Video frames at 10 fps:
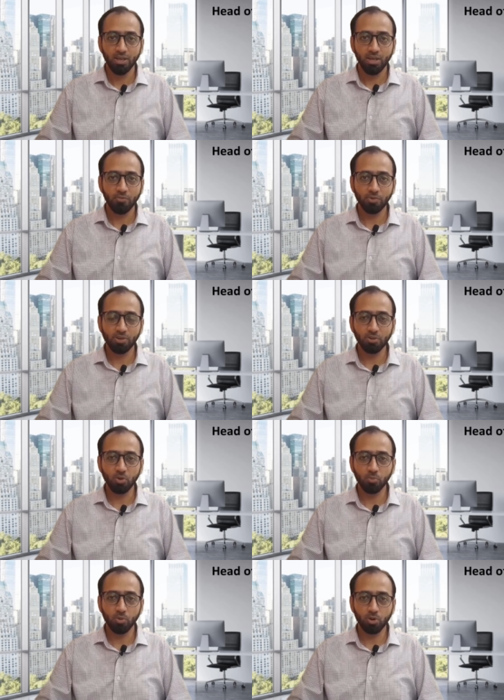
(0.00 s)
If you want to
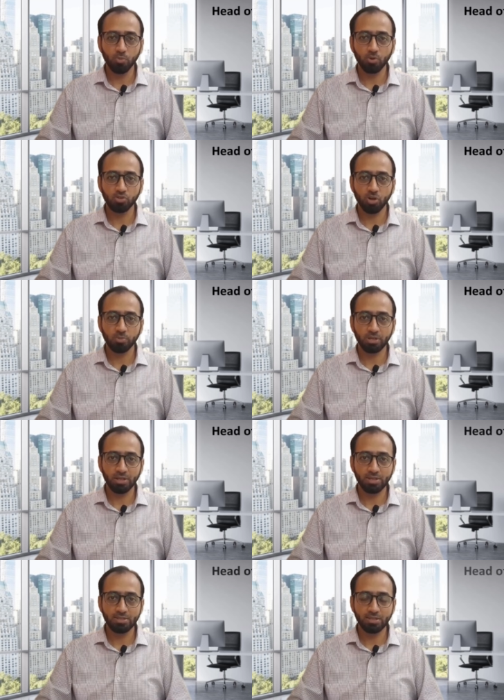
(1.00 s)
know more about job
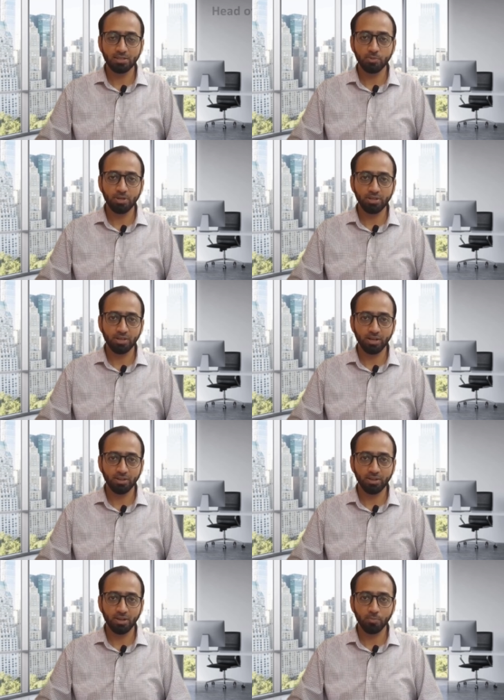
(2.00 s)
details, eligibility criteria,